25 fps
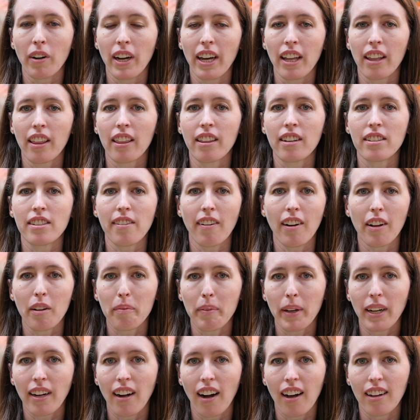with
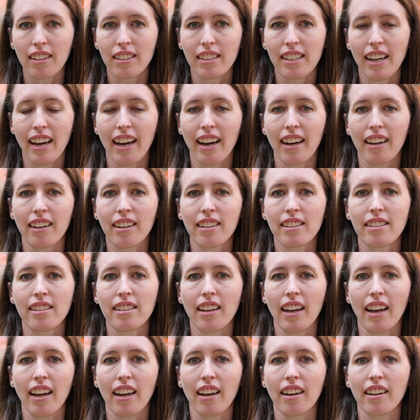developing contacts
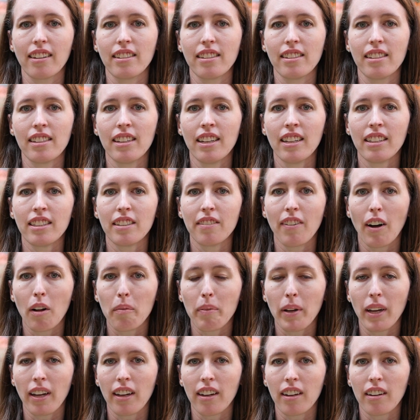and
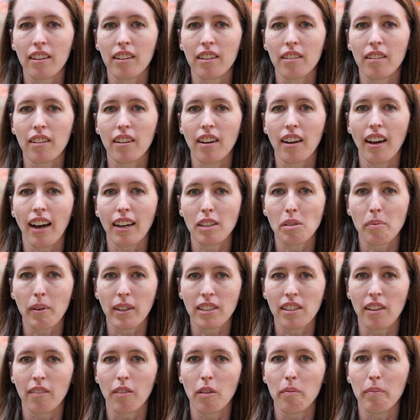developing
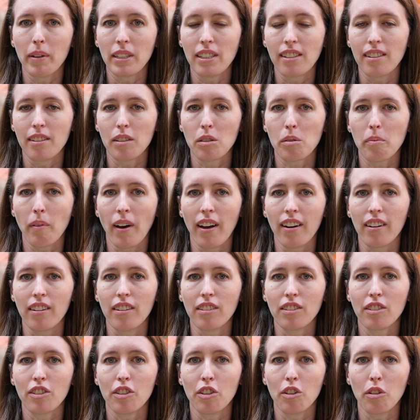aspects of the business
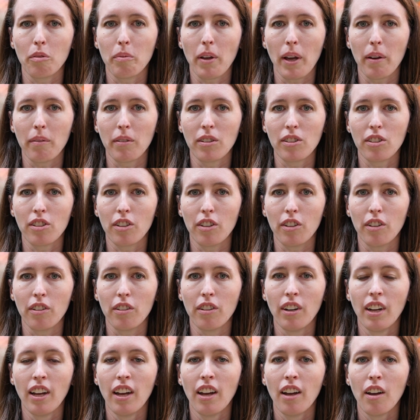model to be able to
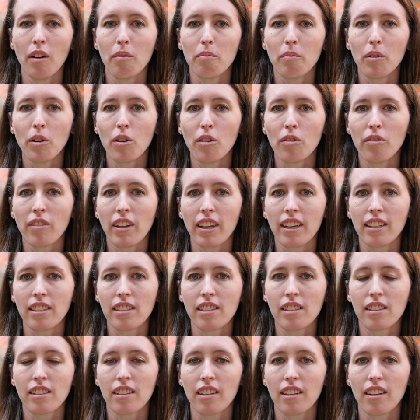move
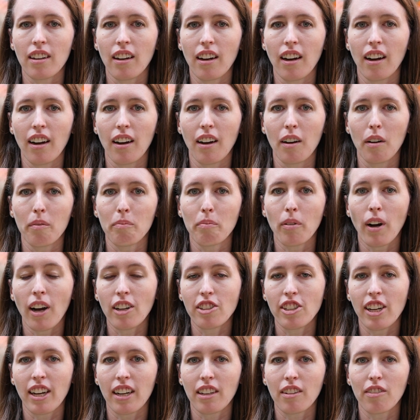this uh,
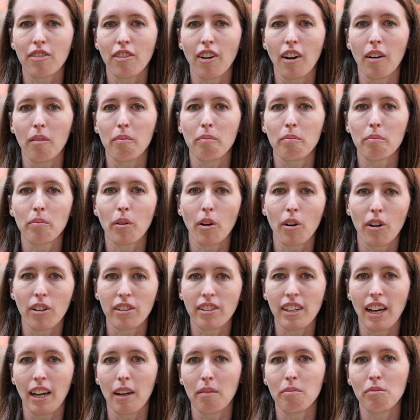project from
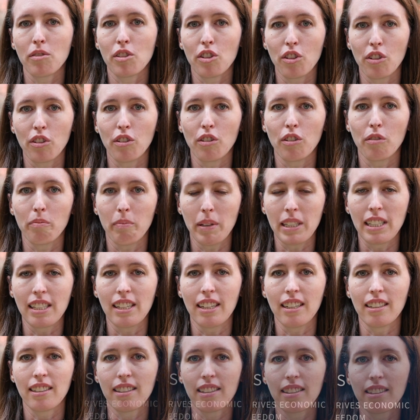prototype to
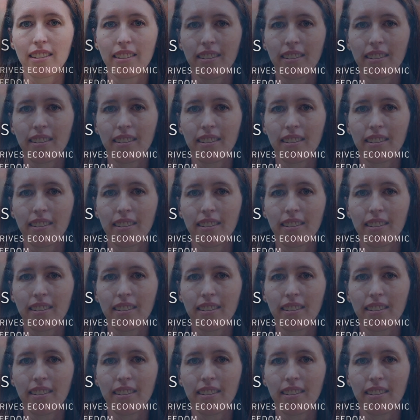business.